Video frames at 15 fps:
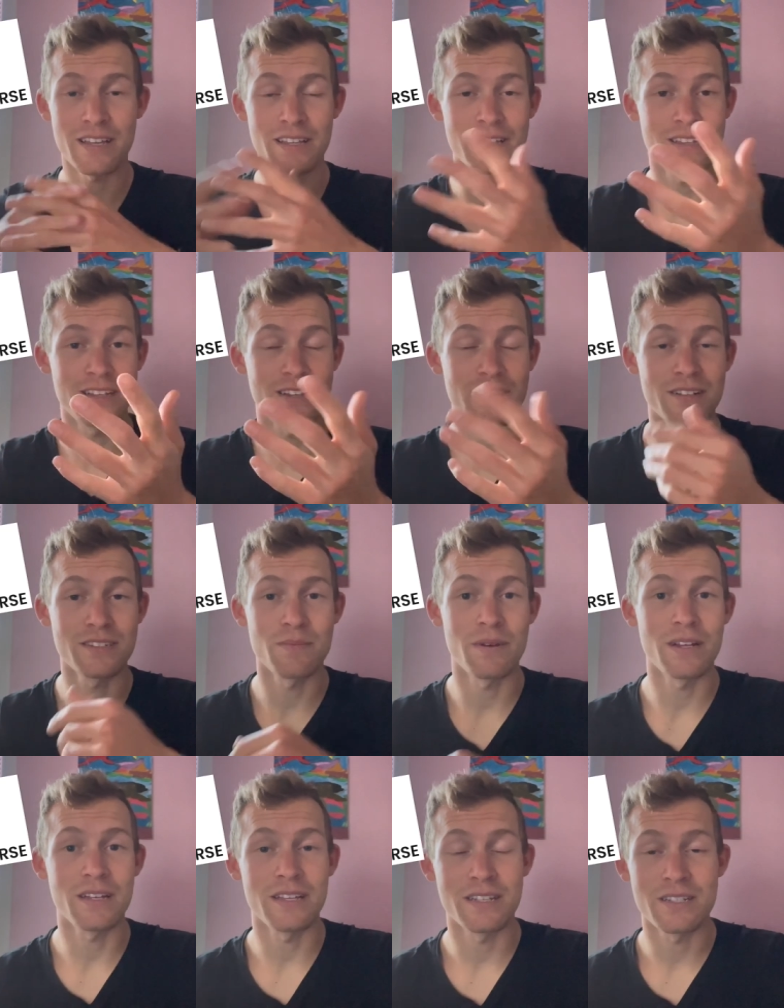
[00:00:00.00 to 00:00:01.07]
And then
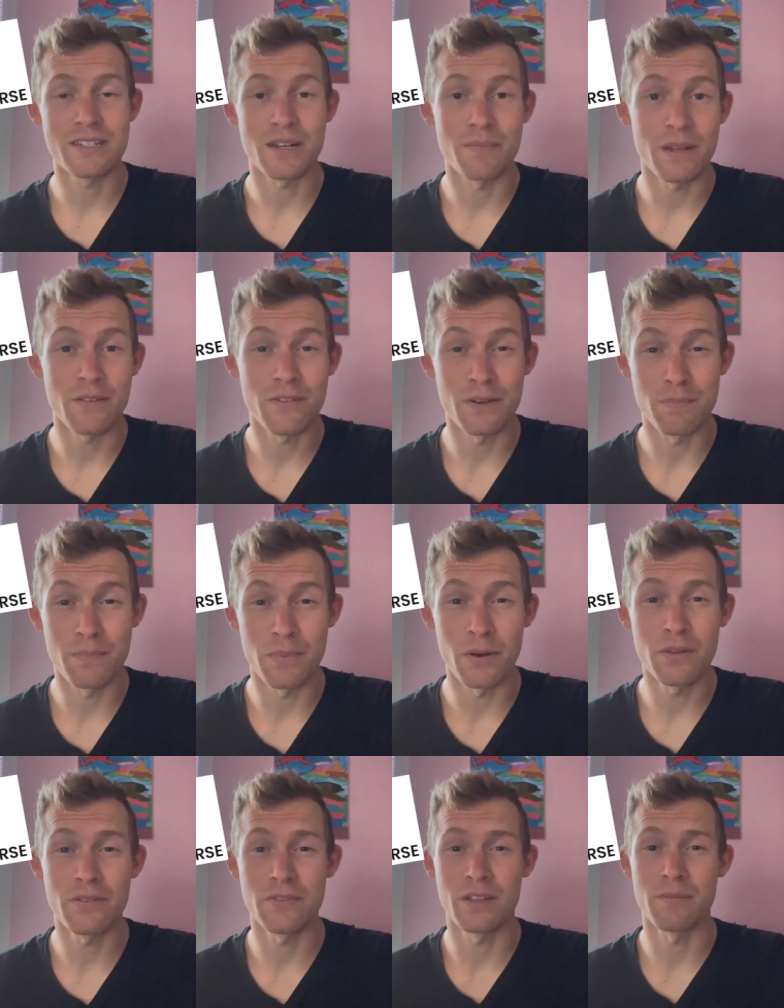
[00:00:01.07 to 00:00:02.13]
ultimately, it's gonna benefit
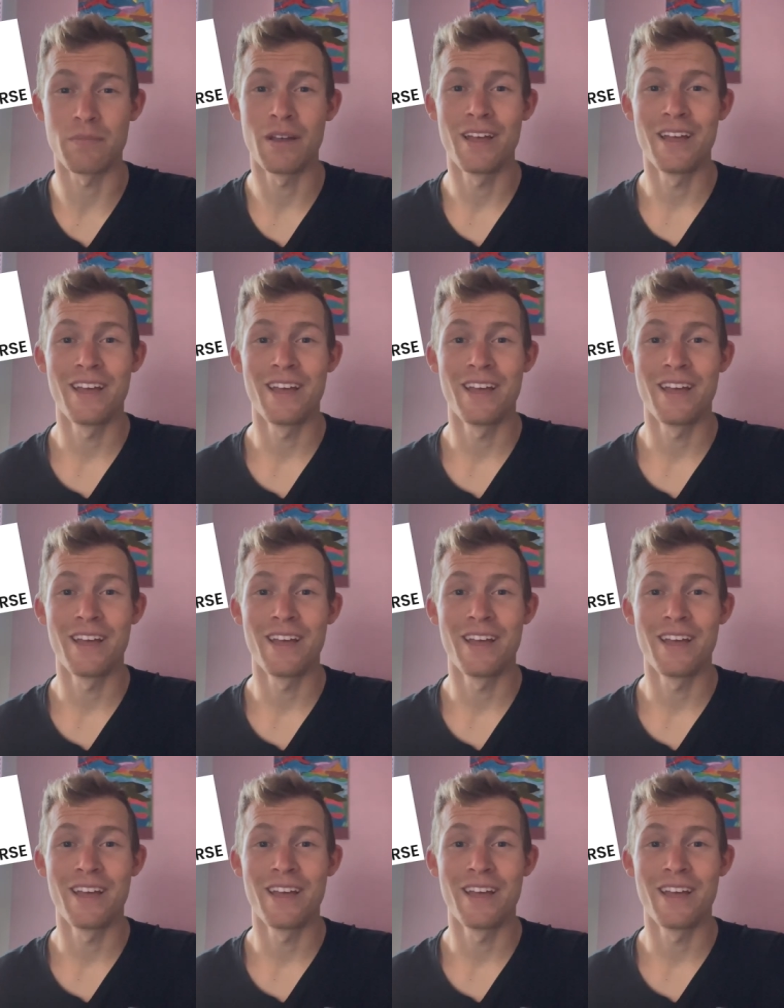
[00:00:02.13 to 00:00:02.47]
both of them.